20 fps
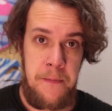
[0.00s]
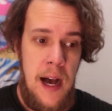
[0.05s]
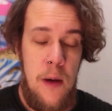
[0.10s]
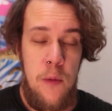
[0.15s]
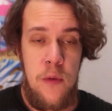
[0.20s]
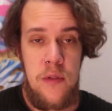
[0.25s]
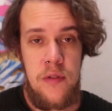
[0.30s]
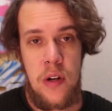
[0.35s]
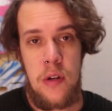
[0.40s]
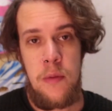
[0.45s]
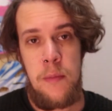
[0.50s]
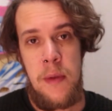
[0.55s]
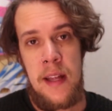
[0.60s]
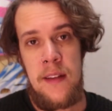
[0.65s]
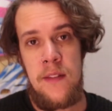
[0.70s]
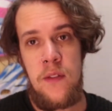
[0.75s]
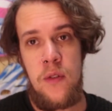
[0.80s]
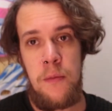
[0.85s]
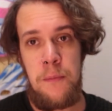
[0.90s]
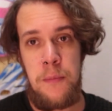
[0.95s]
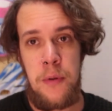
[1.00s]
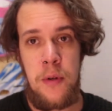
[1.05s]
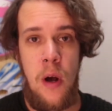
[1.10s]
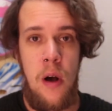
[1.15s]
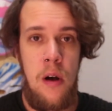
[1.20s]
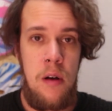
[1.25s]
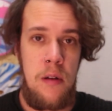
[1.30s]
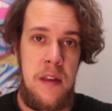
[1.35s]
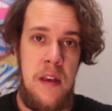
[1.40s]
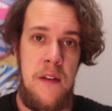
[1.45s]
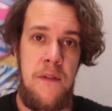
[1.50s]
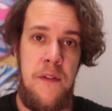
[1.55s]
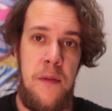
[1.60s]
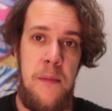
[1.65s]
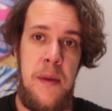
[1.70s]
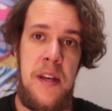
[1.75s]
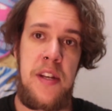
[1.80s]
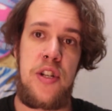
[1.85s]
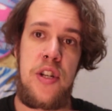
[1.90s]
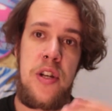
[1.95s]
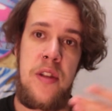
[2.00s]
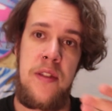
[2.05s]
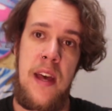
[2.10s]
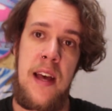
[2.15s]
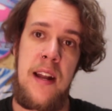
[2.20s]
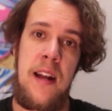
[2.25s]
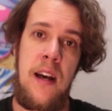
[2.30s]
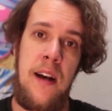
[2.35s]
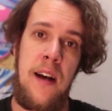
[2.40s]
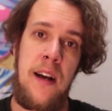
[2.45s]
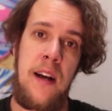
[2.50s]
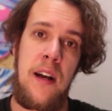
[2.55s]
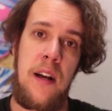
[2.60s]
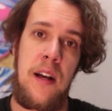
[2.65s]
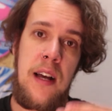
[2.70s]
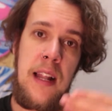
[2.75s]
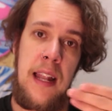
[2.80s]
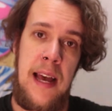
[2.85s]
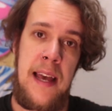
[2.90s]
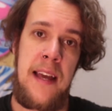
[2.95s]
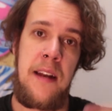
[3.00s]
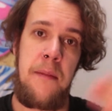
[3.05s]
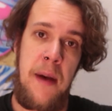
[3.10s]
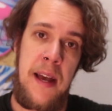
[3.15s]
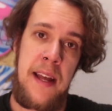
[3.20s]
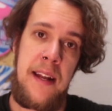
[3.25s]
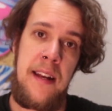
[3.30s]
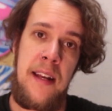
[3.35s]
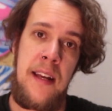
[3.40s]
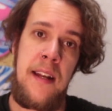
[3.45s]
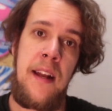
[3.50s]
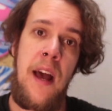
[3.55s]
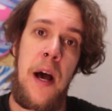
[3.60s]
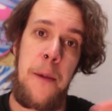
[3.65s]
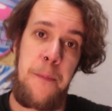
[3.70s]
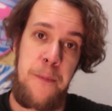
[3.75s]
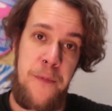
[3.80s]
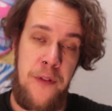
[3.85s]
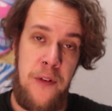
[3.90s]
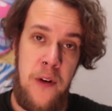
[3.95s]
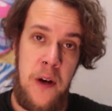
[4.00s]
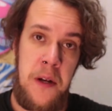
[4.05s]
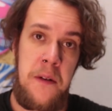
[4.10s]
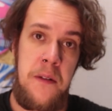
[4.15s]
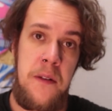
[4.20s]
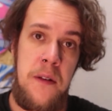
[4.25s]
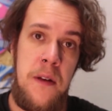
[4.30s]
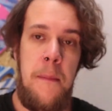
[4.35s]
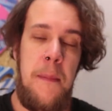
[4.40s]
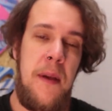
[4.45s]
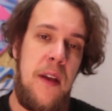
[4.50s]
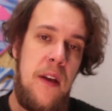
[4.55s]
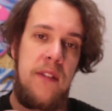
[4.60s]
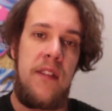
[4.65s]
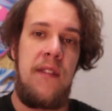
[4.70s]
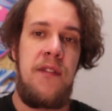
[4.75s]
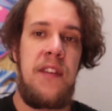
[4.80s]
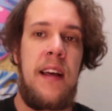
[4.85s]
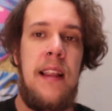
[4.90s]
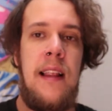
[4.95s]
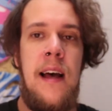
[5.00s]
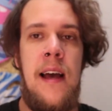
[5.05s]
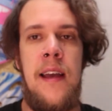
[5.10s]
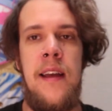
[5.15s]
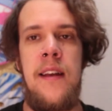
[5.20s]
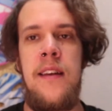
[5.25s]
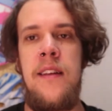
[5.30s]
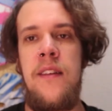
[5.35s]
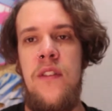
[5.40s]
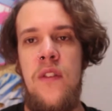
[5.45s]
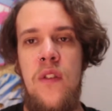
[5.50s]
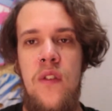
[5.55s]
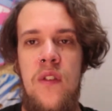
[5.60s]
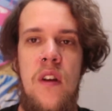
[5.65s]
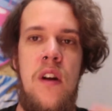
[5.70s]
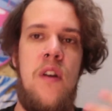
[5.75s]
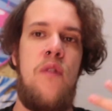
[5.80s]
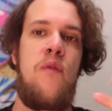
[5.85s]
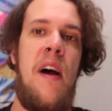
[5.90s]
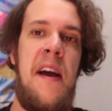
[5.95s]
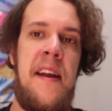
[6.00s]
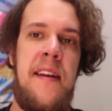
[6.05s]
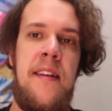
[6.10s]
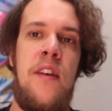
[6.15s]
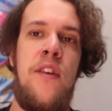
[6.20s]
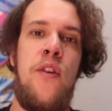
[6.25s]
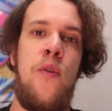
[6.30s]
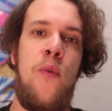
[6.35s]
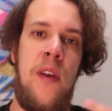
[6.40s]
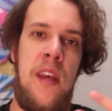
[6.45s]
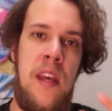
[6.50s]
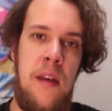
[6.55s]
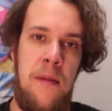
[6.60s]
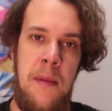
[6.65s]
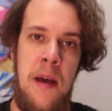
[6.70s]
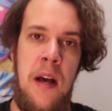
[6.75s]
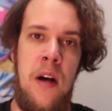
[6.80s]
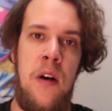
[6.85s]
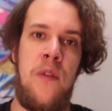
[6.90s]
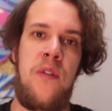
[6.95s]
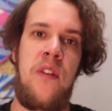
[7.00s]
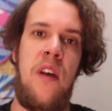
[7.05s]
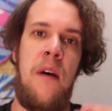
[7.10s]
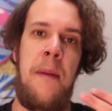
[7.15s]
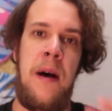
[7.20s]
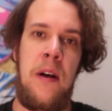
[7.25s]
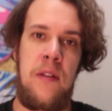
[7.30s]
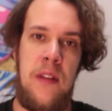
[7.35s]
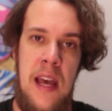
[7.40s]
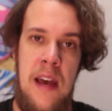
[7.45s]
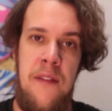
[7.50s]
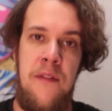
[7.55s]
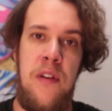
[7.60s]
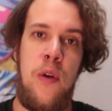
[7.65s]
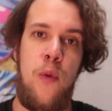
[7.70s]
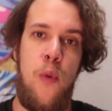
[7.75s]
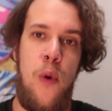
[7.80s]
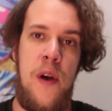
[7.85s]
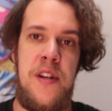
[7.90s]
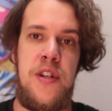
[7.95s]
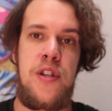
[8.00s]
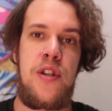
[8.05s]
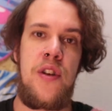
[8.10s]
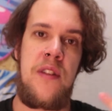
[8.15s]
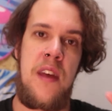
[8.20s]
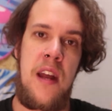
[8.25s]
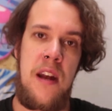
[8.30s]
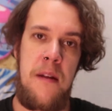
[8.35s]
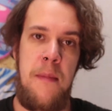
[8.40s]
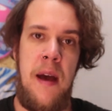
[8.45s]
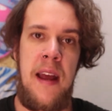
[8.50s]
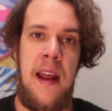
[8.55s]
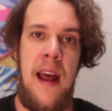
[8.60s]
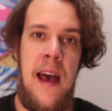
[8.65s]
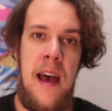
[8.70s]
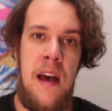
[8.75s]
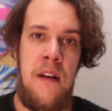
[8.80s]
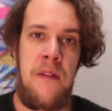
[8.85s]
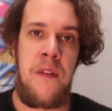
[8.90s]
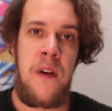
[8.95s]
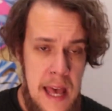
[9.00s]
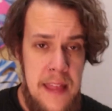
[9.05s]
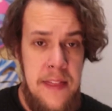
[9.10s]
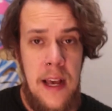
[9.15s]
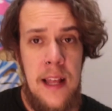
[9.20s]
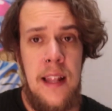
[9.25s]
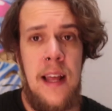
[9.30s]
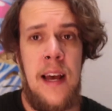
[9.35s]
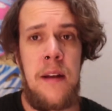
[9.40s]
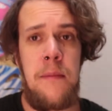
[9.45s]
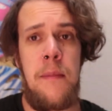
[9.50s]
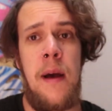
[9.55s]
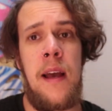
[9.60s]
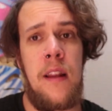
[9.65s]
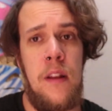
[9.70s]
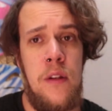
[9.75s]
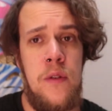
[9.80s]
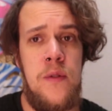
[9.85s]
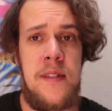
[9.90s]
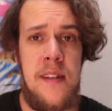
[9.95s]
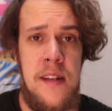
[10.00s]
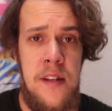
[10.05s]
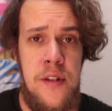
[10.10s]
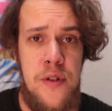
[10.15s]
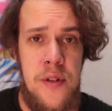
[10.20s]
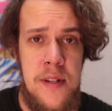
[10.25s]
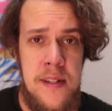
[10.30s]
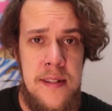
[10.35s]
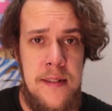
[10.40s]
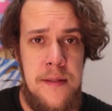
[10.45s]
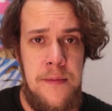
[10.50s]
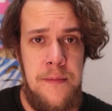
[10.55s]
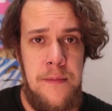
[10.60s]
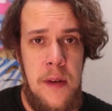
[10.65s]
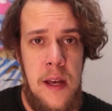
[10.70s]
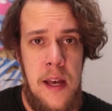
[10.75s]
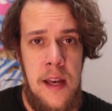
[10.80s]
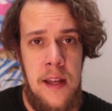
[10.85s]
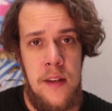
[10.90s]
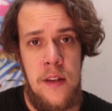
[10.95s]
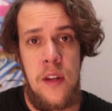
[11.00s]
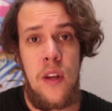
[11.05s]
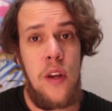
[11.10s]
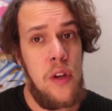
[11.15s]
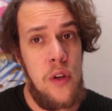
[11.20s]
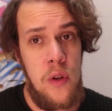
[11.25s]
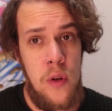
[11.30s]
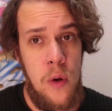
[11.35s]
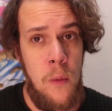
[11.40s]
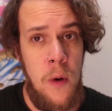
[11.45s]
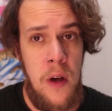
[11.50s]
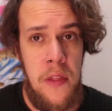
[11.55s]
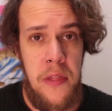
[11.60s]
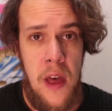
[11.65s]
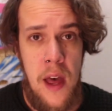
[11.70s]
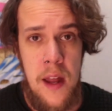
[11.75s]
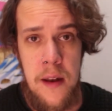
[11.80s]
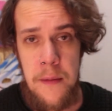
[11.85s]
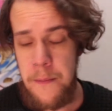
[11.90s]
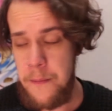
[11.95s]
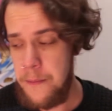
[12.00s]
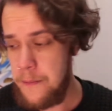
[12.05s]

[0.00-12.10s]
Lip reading: I would recommend to put all the information that a client might need up front, because if the client needs to start writing you emails about every question that it might have, and the client might lose interest, and you don't want that.